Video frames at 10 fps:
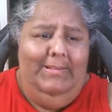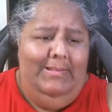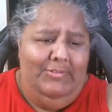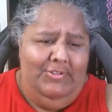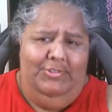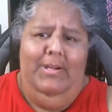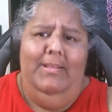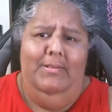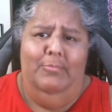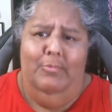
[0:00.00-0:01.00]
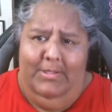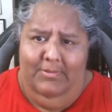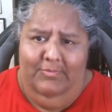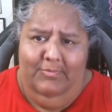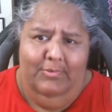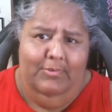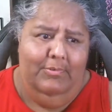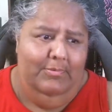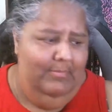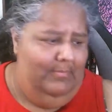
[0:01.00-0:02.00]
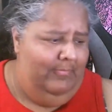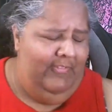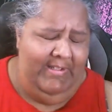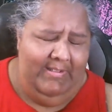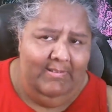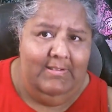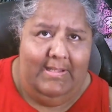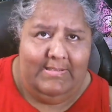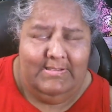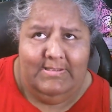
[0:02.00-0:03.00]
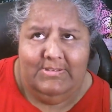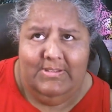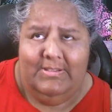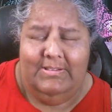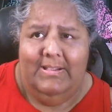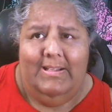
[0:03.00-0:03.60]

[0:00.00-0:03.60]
try the wonderful vanilla lattes and